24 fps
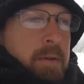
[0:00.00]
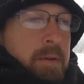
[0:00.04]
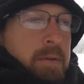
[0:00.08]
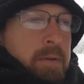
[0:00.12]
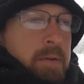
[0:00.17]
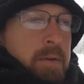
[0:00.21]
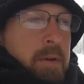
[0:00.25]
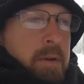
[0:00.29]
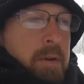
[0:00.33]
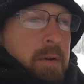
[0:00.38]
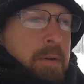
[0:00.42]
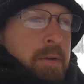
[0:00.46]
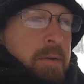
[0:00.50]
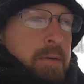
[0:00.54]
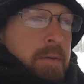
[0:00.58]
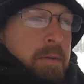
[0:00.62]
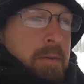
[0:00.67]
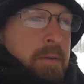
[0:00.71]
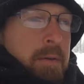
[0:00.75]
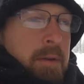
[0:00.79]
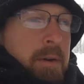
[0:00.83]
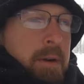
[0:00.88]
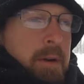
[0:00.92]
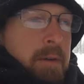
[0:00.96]
to say, you
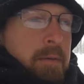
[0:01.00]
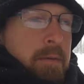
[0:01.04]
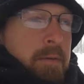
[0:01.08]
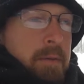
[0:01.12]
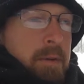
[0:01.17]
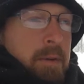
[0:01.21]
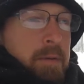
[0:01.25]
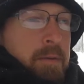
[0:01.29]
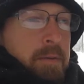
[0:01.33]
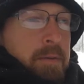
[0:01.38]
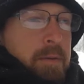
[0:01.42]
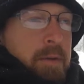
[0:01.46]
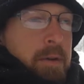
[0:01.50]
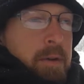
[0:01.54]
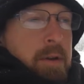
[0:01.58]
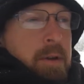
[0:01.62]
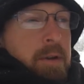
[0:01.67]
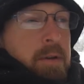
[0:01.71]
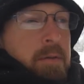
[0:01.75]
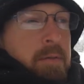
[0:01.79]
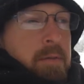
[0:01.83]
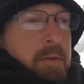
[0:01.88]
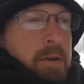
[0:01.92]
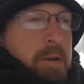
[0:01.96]
don't have gifts to
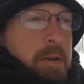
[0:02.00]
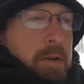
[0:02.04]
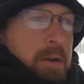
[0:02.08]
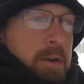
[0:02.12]
give,